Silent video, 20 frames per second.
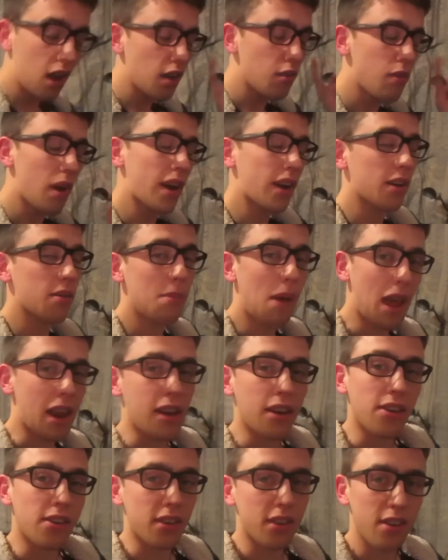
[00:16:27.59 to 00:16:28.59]
I
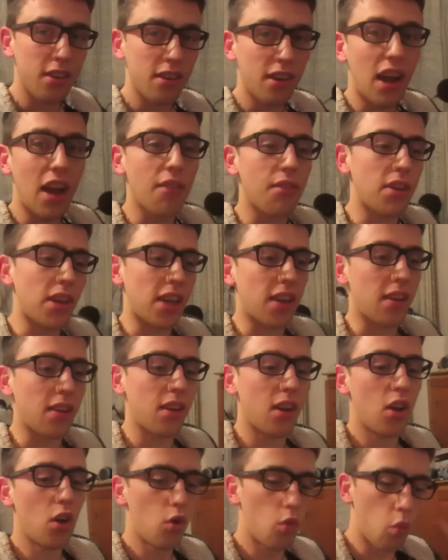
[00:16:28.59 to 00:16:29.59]
recommend having
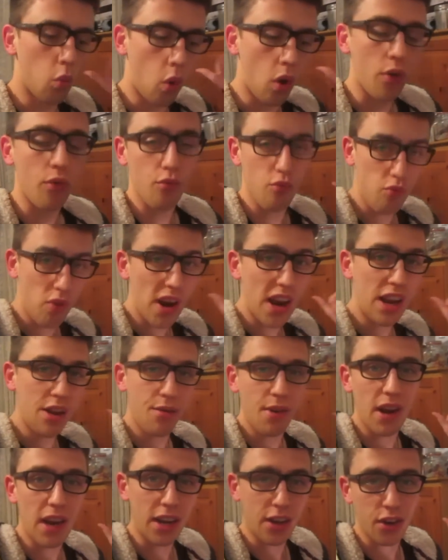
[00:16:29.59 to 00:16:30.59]
one really,
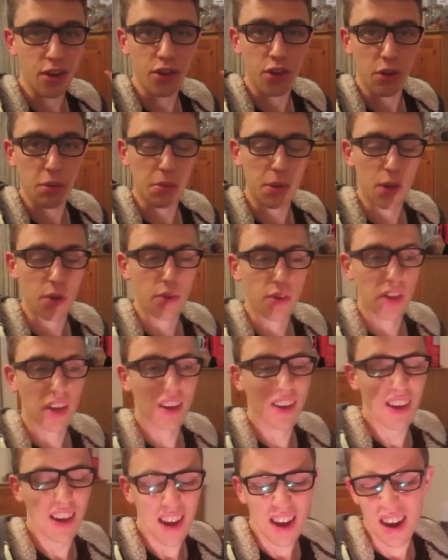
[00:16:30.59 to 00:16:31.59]
really good
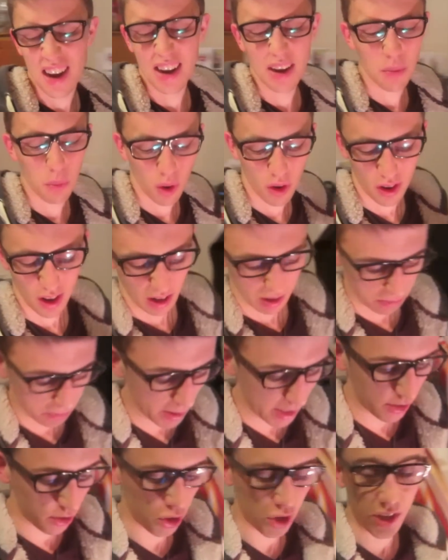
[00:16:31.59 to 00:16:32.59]
computer and then one, like,
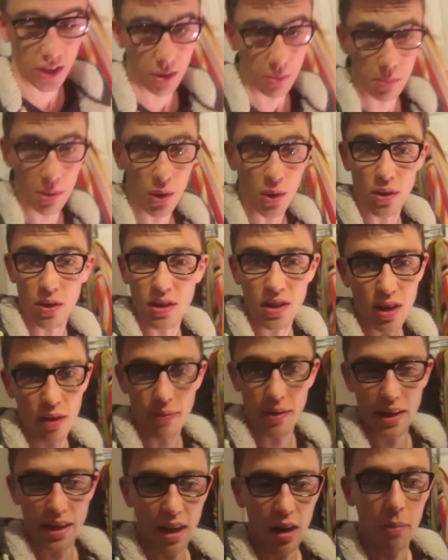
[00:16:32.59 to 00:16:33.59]
piece of shit computer that you don't
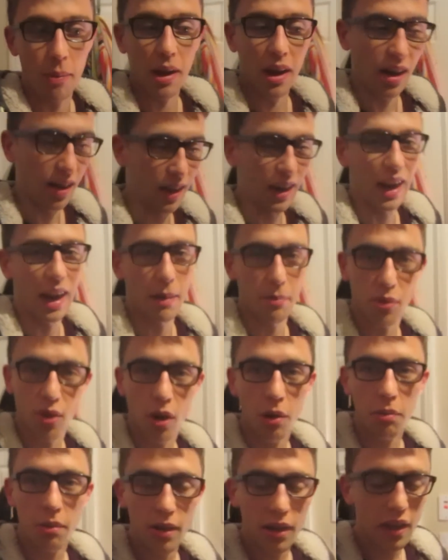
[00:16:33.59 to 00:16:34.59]
really care about, like a
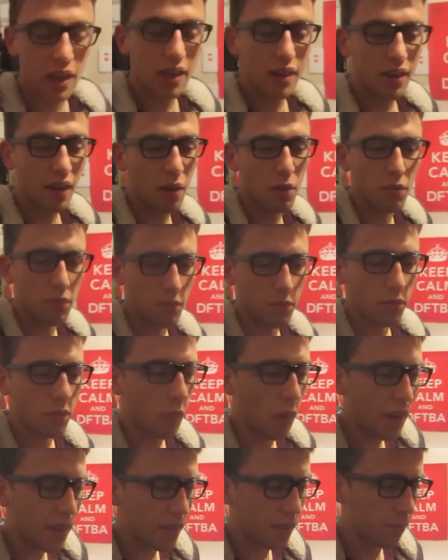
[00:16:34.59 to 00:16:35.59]
laptop. Don't
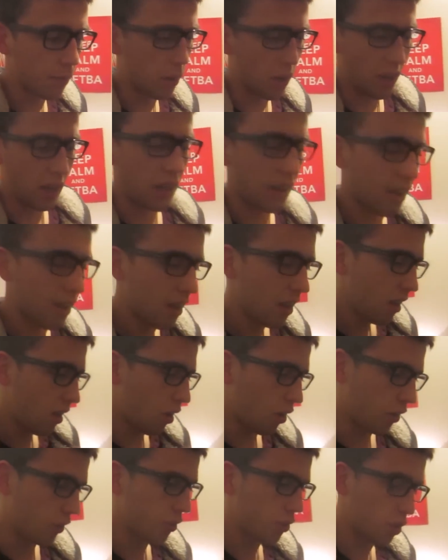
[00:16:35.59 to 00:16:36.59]
waste money
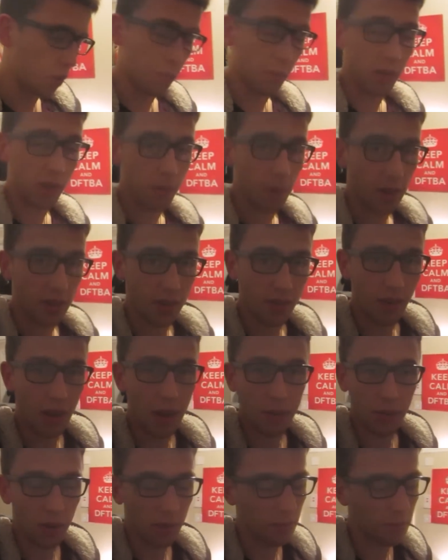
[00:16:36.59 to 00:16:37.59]
on a super expensive
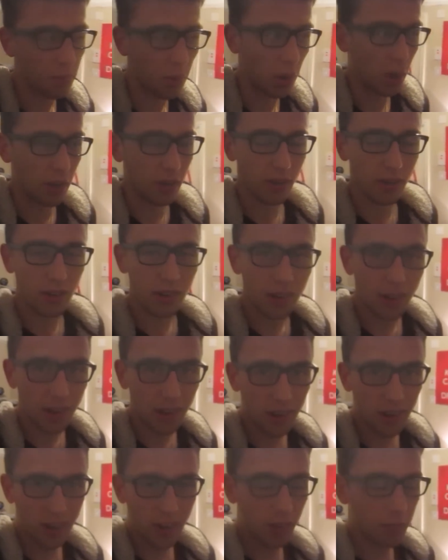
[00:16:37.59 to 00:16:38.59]
laptop. It's pointless.
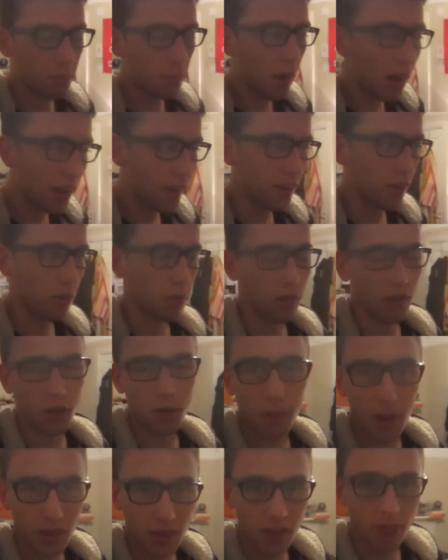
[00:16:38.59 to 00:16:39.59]
Just buy a super
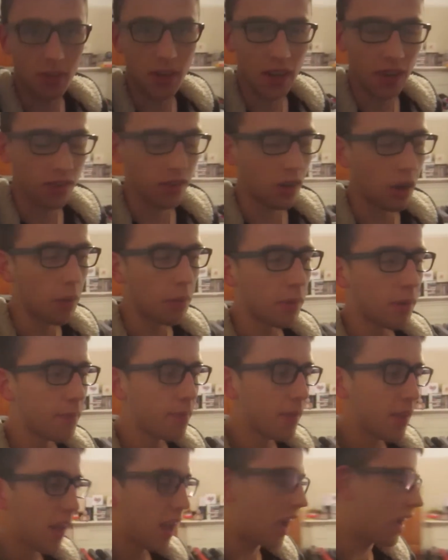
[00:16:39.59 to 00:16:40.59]
expensive desktop
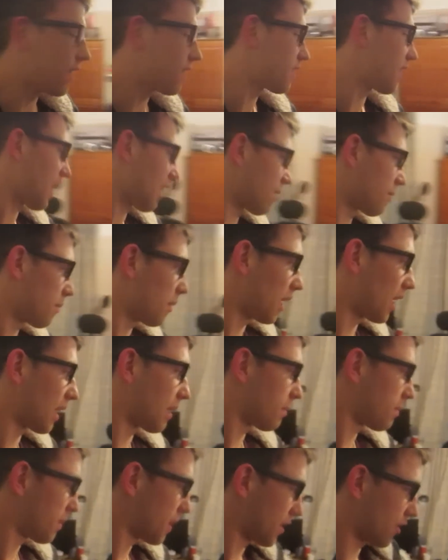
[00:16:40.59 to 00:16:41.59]
and then buy
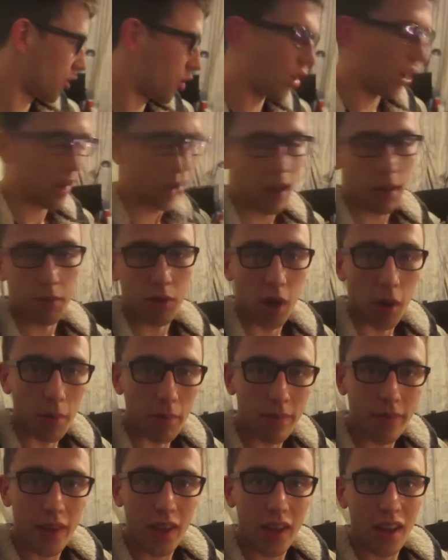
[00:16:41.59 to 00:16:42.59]
a piece of shit laptop.
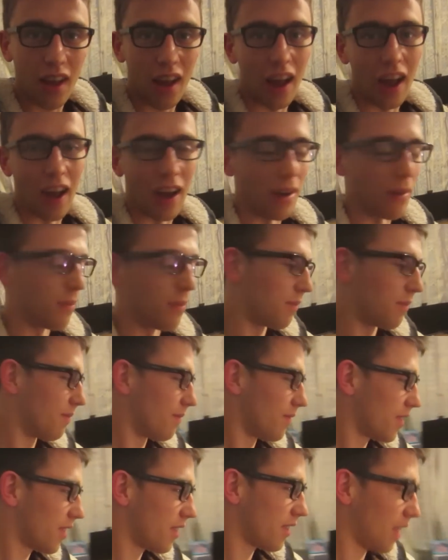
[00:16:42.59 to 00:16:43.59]
And
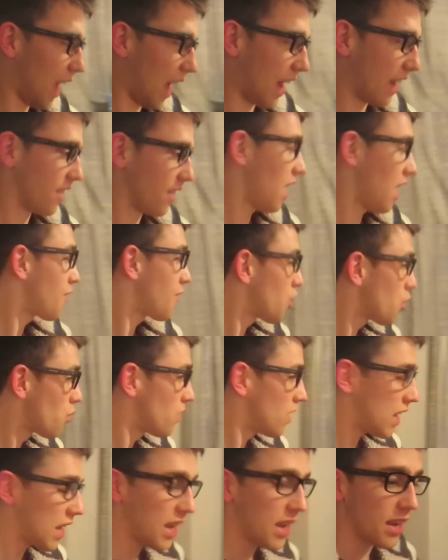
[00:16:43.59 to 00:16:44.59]
if you
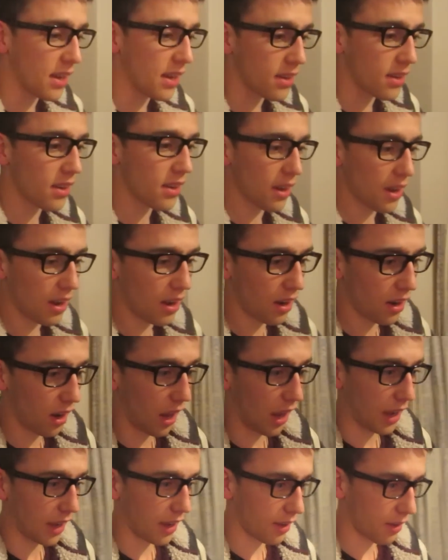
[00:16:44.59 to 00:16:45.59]
need,
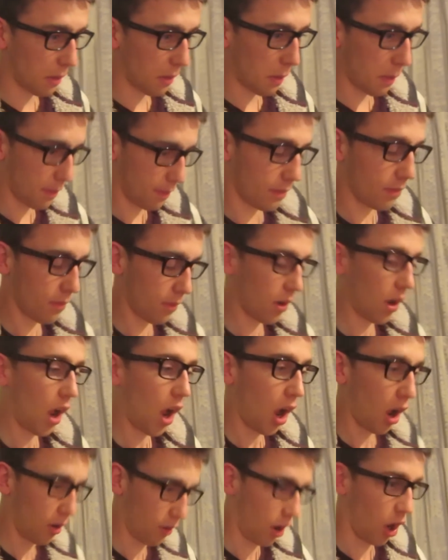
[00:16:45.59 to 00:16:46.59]
like,
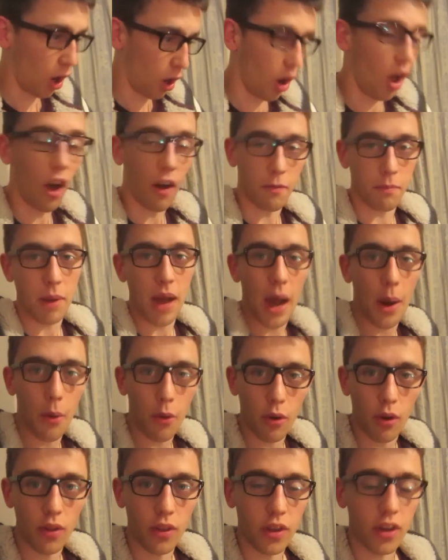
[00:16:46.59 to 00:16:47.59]
a lot of
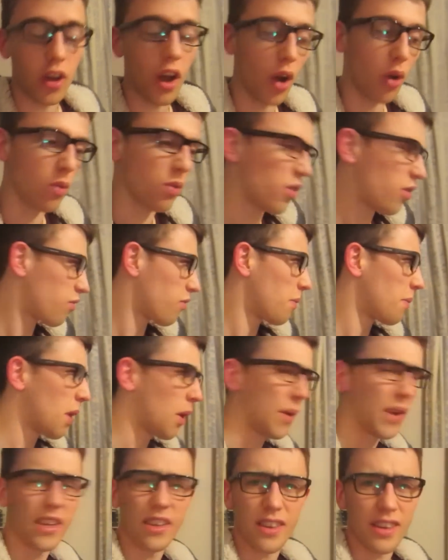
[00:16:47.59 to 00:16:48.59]
power on the go, just
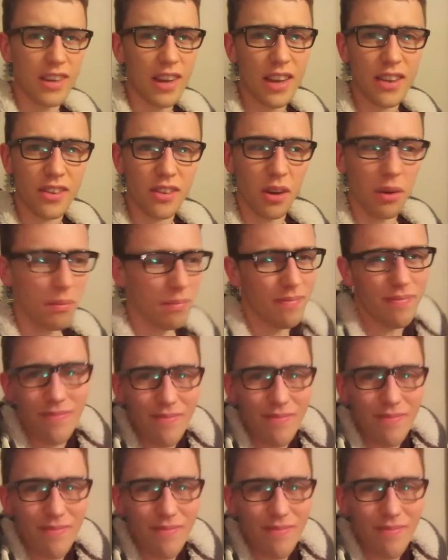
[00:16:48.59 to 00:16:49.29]
remote into your desktop.